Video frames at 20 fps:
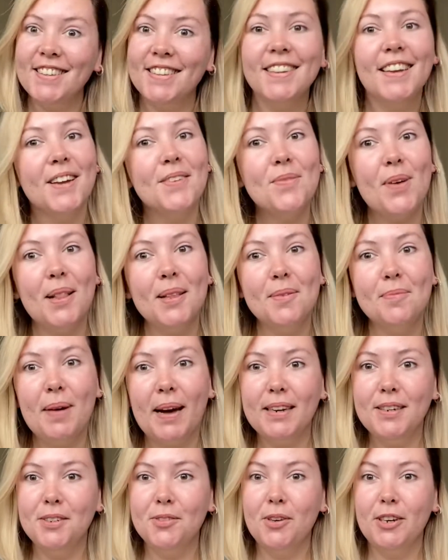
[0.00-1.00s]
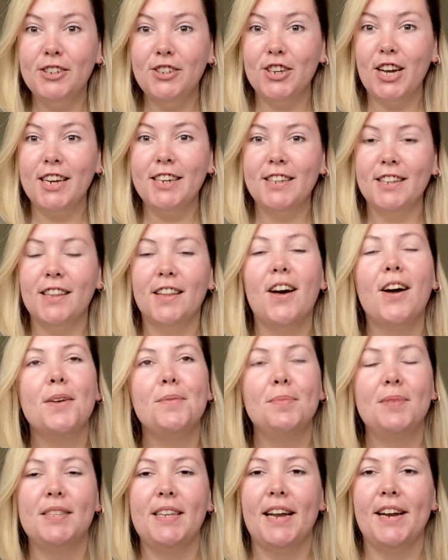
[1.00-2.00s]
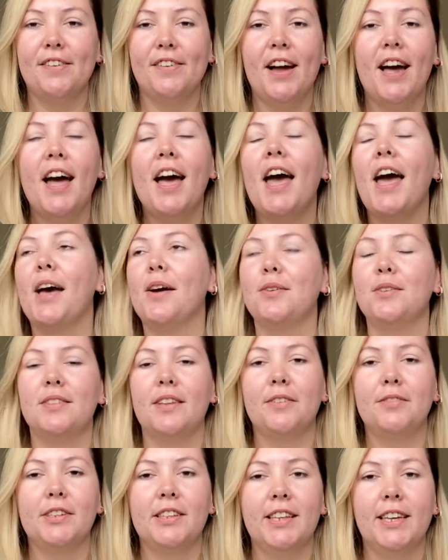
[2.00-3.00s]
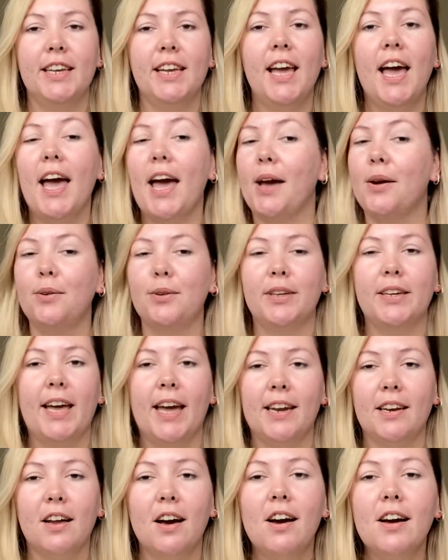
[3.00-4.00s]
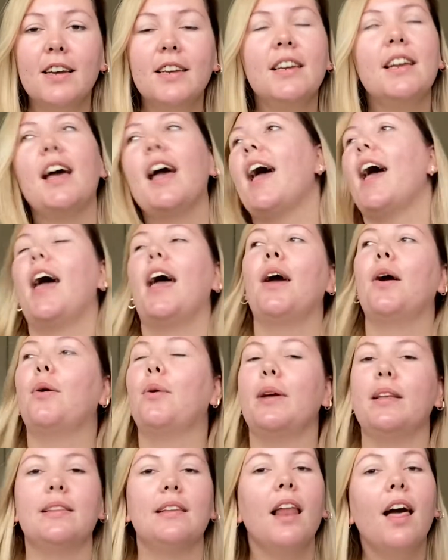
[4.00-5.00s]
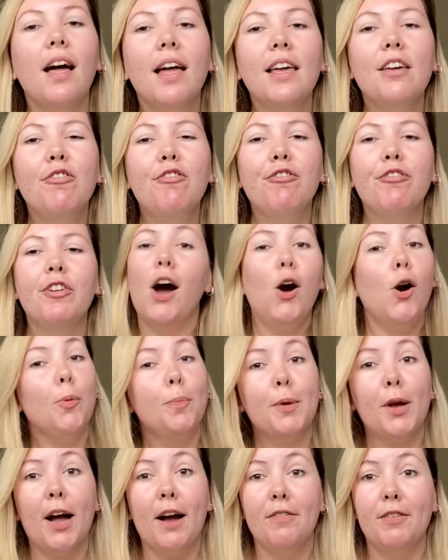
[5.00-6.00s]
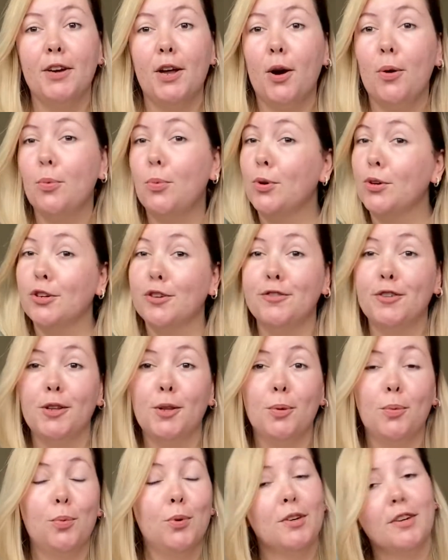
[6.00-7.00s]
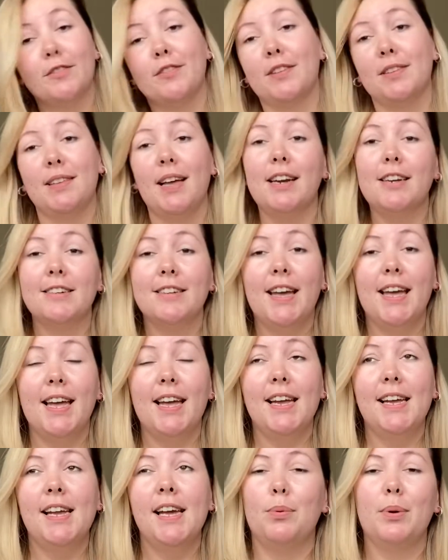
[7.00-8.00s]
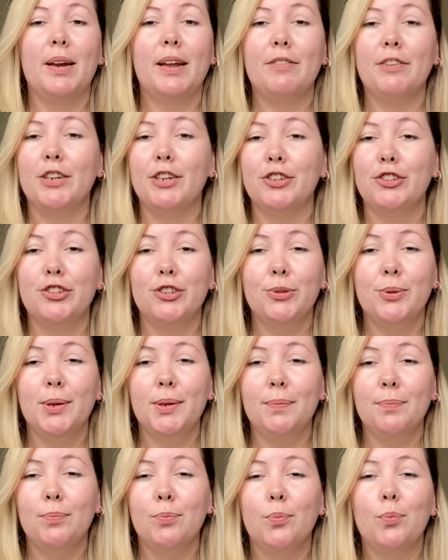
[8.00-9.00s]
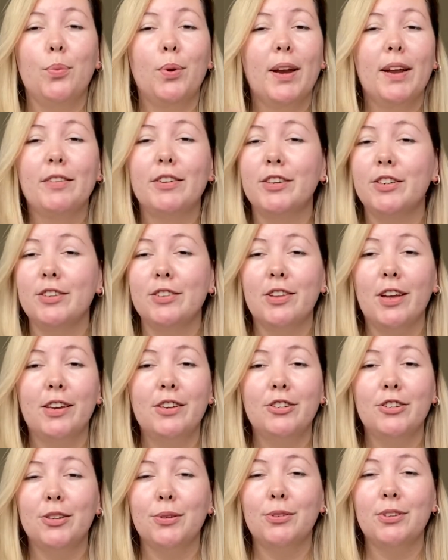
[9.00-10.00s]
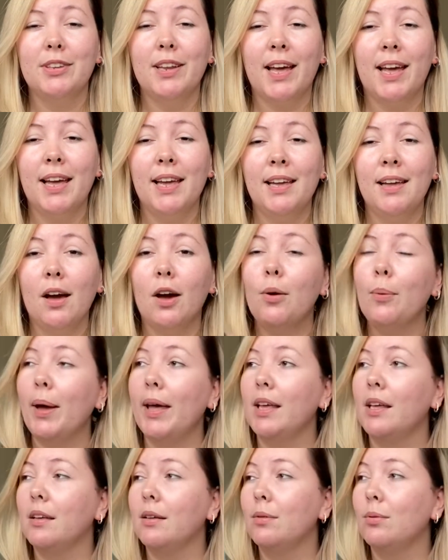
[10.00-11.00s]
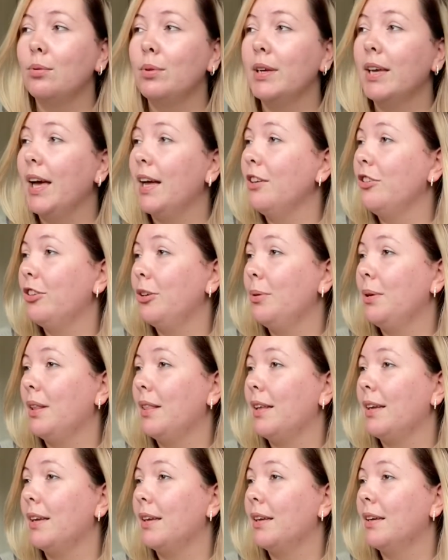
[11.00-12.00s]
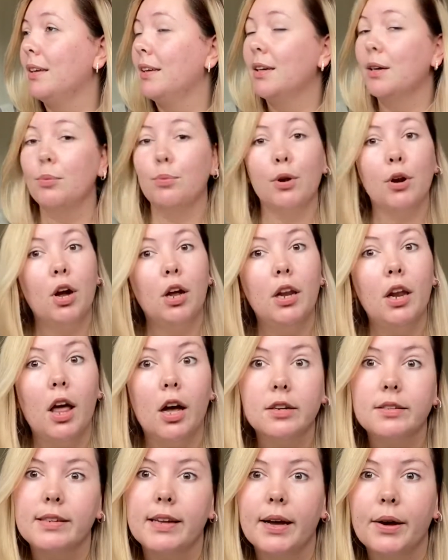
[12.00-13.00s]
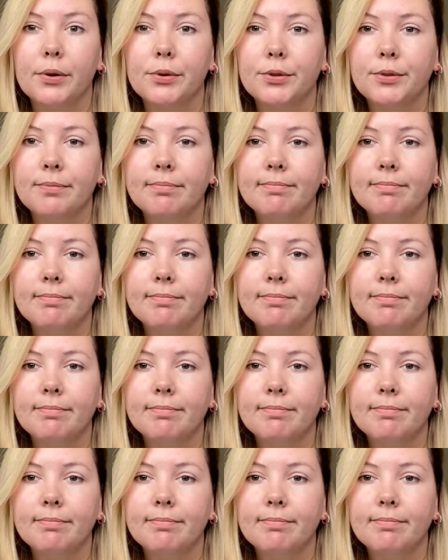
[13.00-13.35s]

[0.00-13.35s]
and welcome back to my channel. I'm Sarah. How is everything? How are you getting on? How is life? I hope you're having a wonderful, wonderful Saturday. Whatever you're doing, whatever you decide to do today. Oh wait, you can't do anything. We're on lockdown.